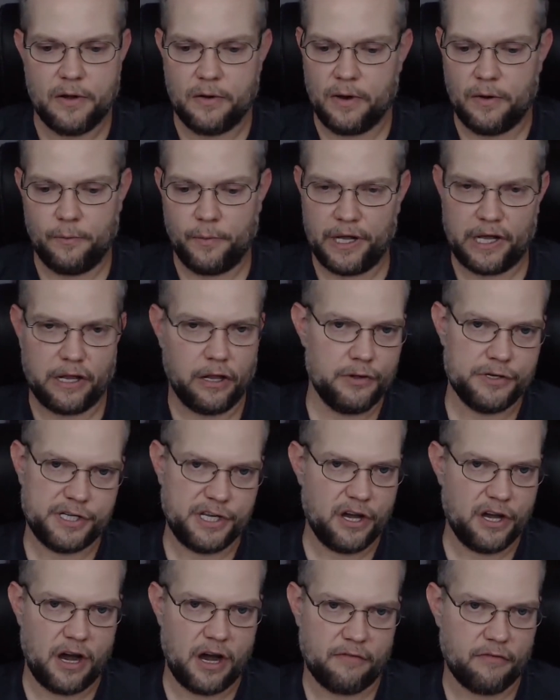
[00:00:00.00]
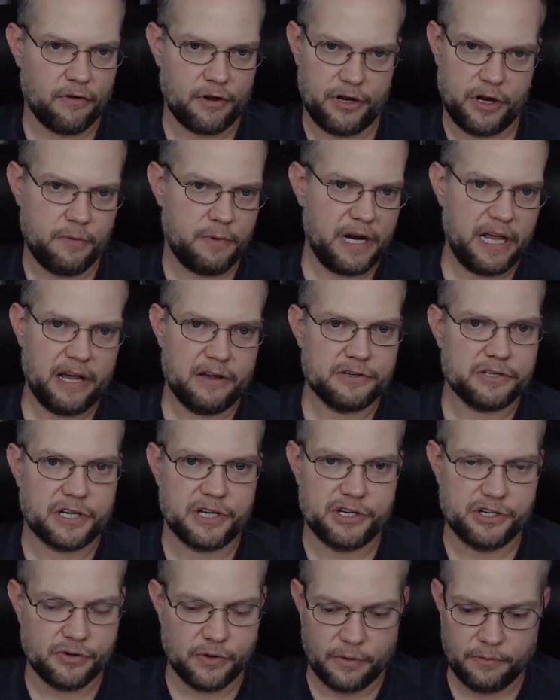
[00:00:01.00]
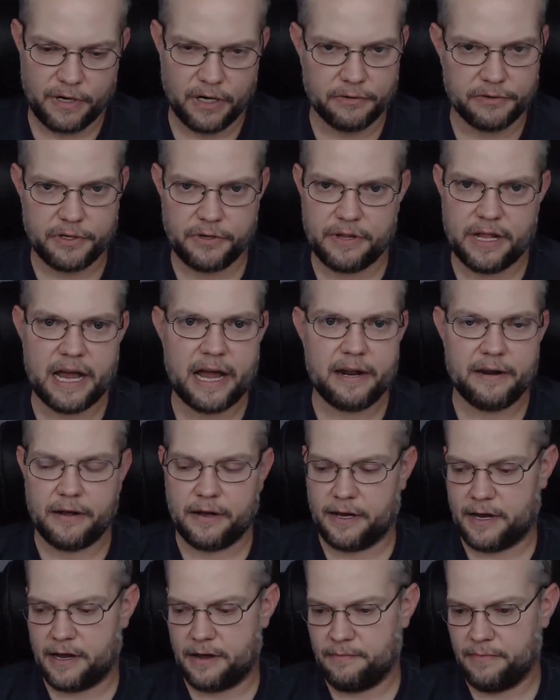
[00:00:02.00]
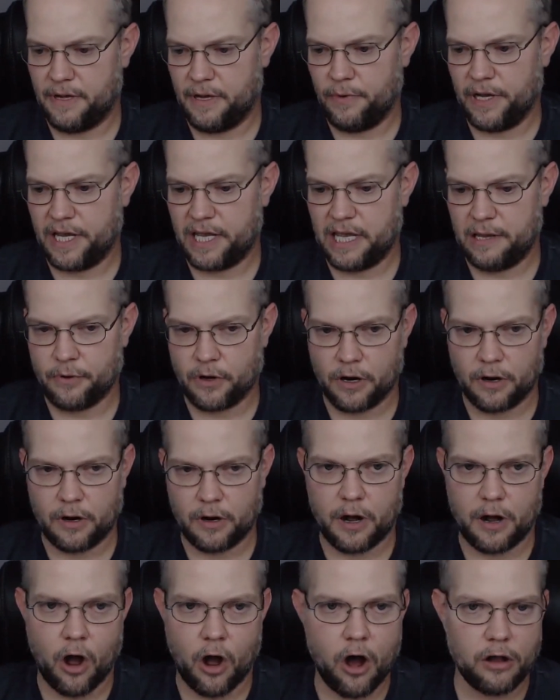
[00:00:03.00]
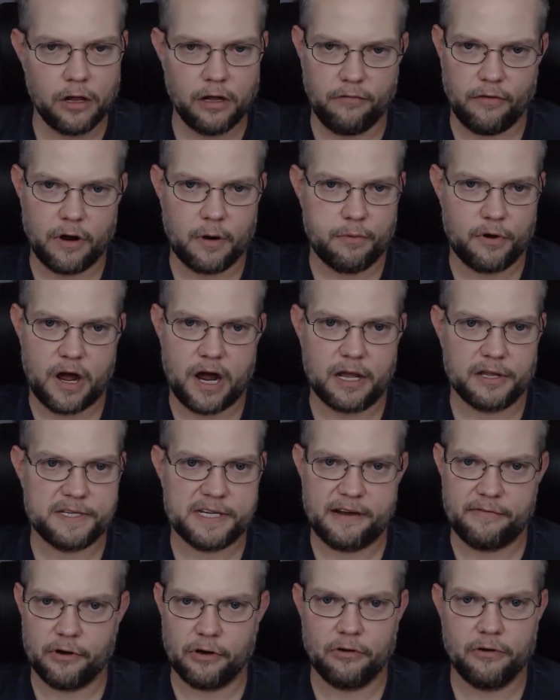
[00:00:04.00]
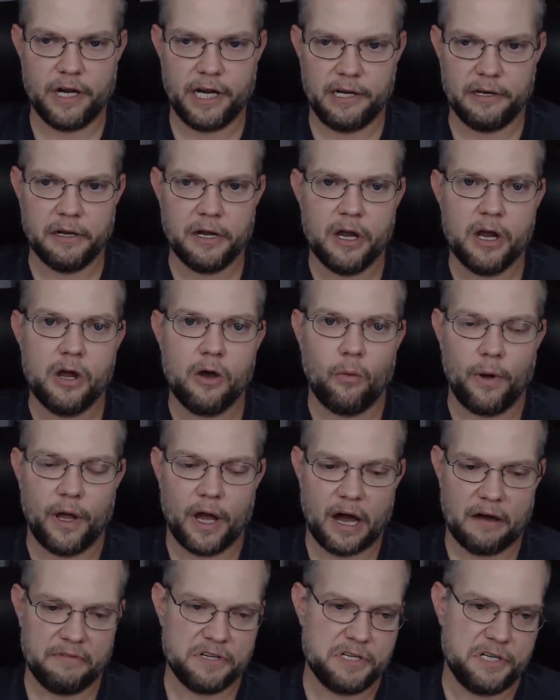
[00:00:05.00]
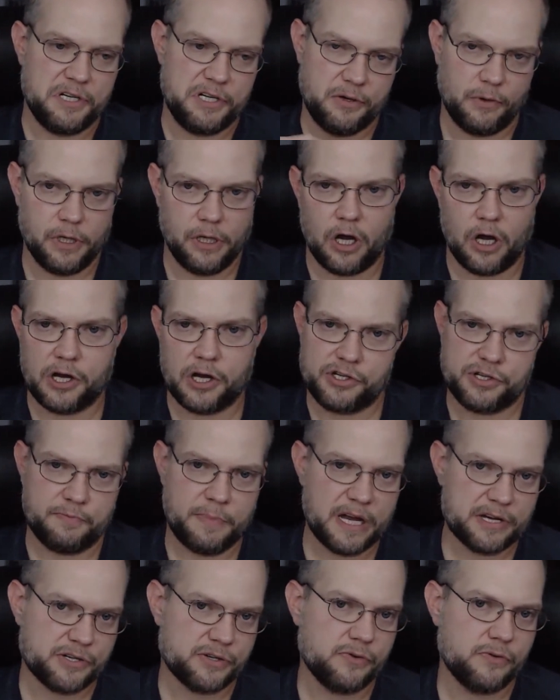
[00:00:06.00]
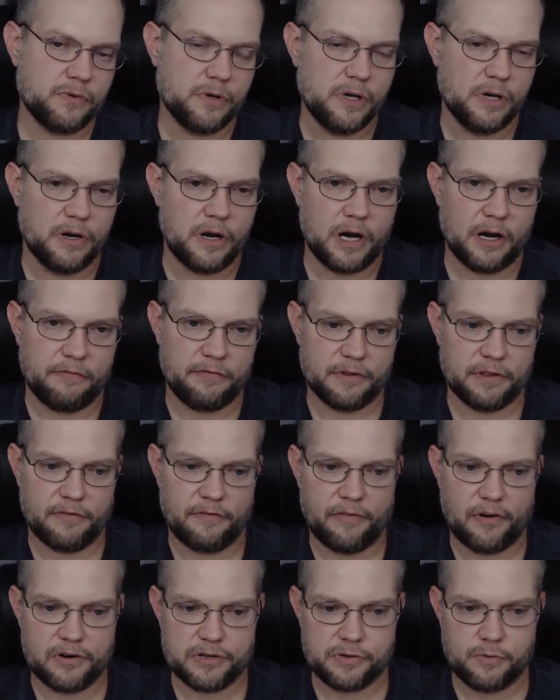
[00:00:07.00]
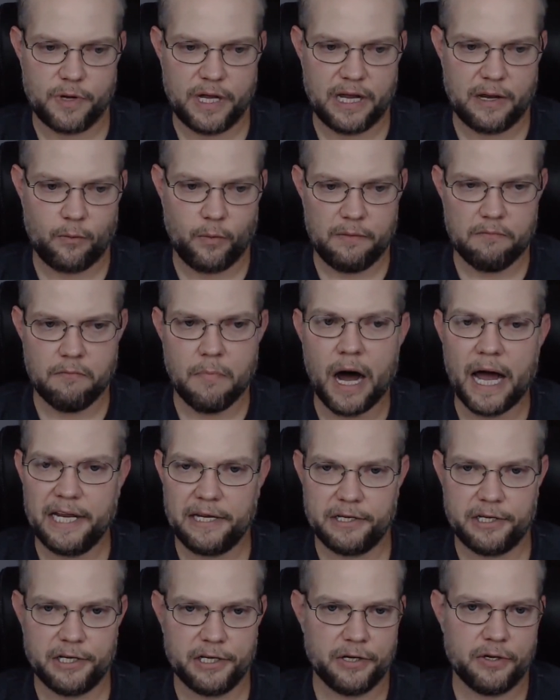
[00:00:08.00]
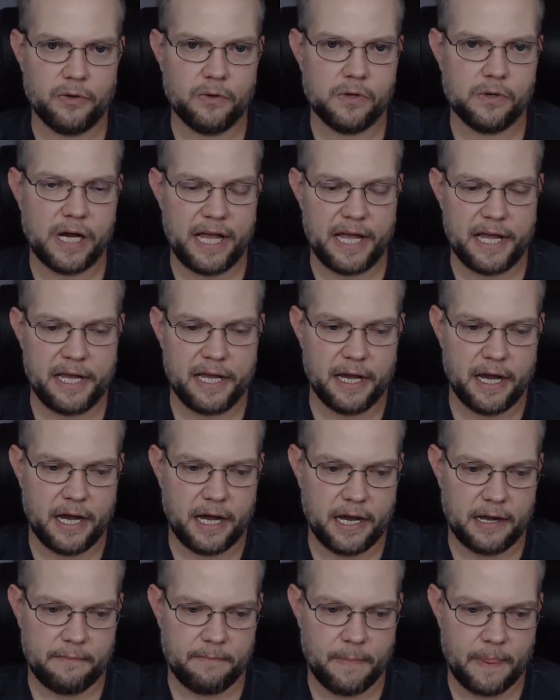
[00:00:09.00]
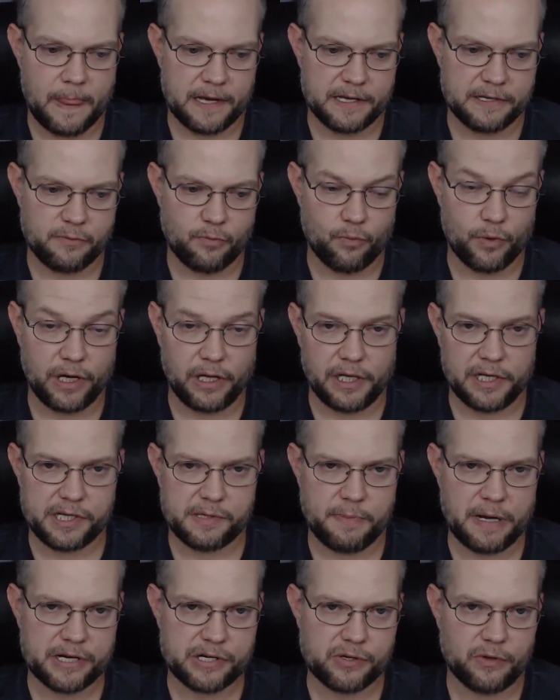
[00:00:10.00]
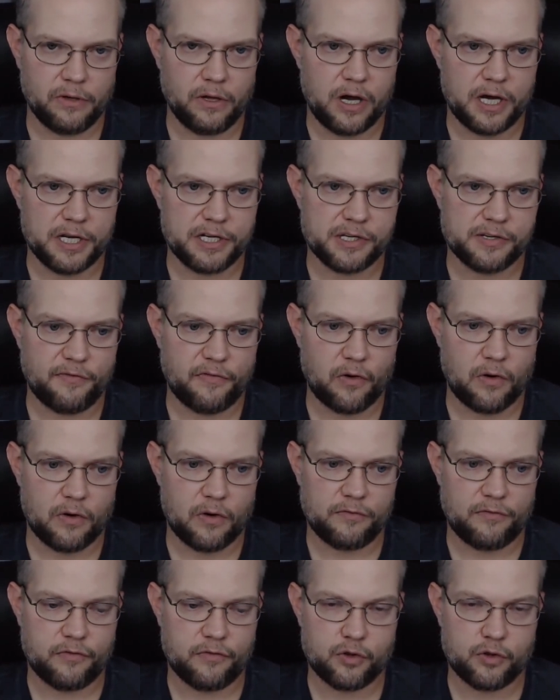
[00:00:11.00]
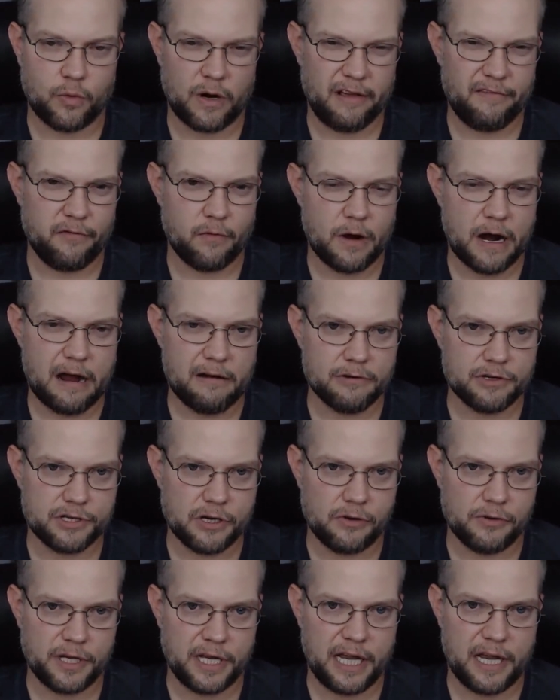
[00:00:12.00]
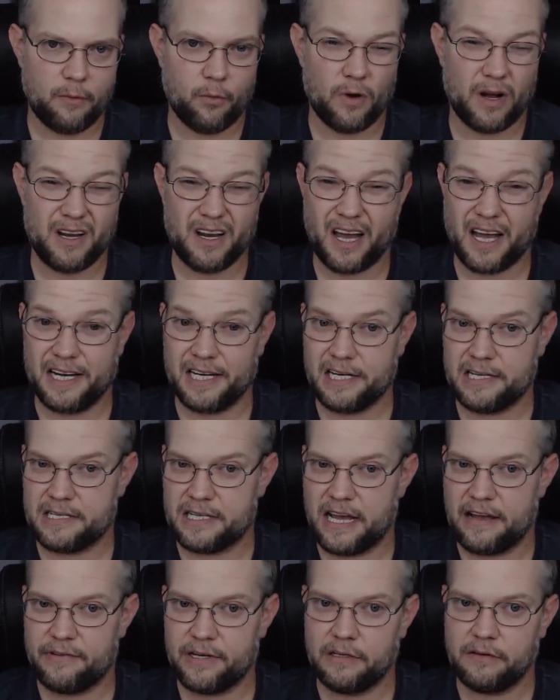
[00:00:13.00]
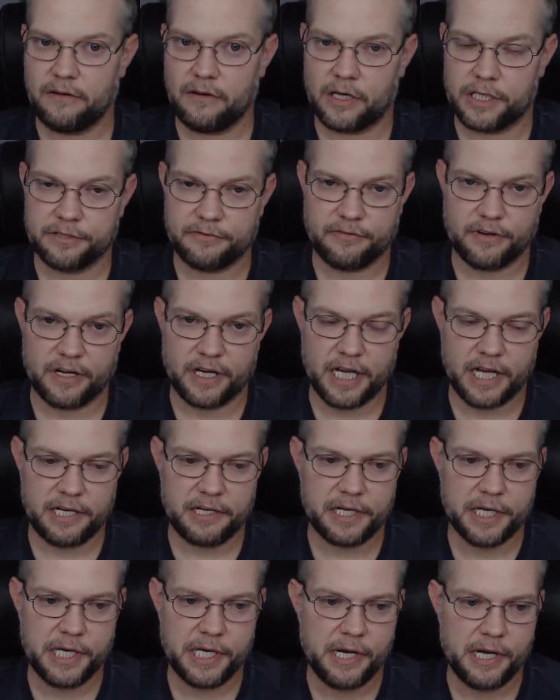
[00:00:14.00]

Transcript: And we close the offer and nobody else can join. We don't do that. We keep all of our products evergreen. We obviously do a launch special for the first week. We might do a really special launch for 24 hours only at $197 on the front end.